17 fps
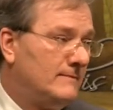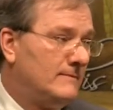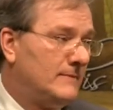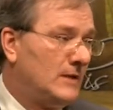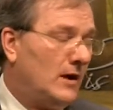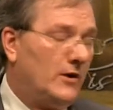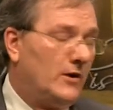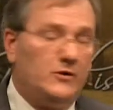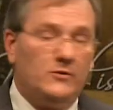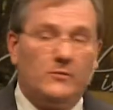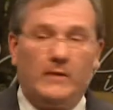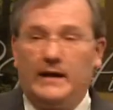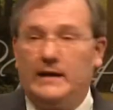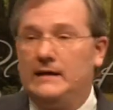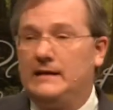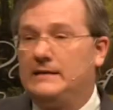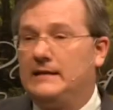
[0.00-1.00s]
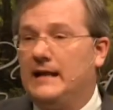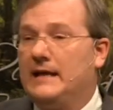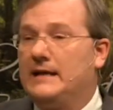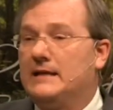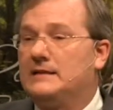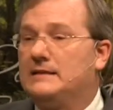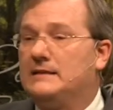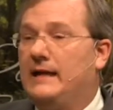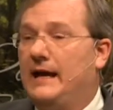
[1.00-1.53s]
are you ready to take a
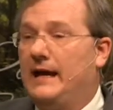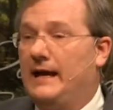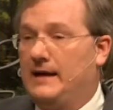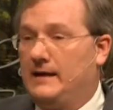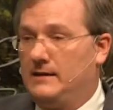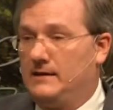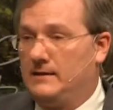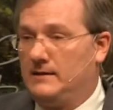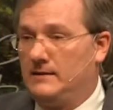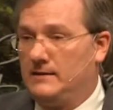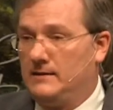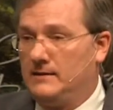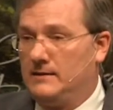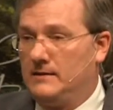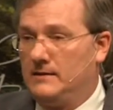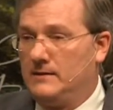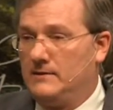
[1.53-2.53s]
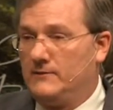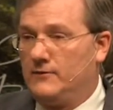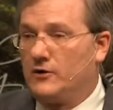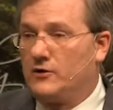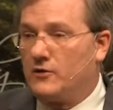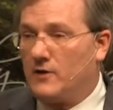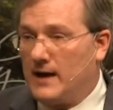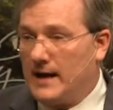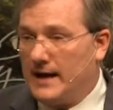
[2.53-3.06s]
stand for
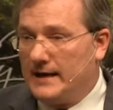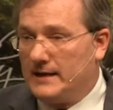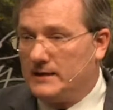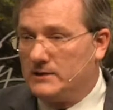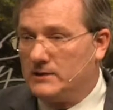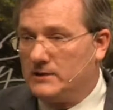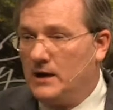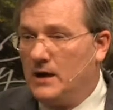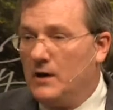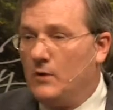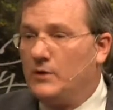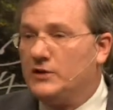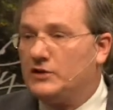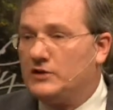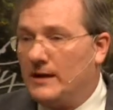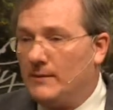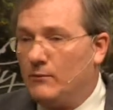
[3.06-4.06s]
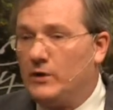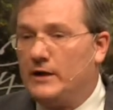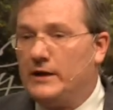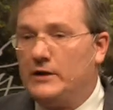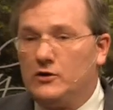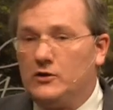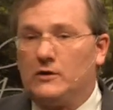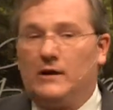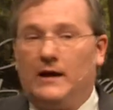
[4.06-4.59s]
Christ with someone in
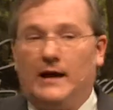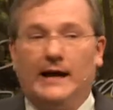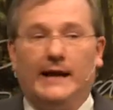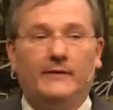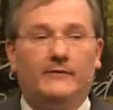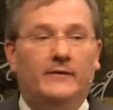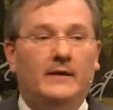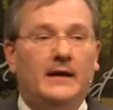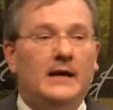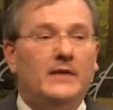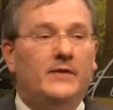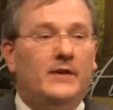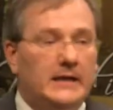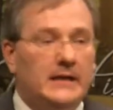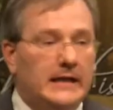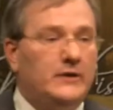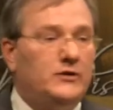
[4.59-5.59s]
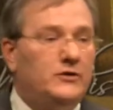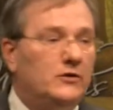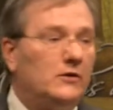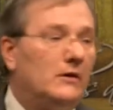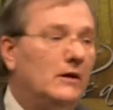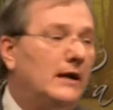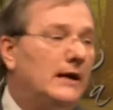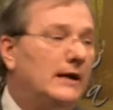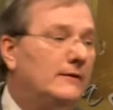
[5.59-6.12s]
your life that needs your
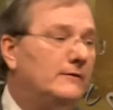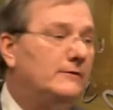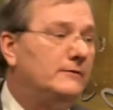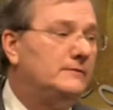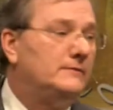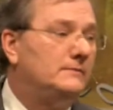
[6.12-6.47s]
love?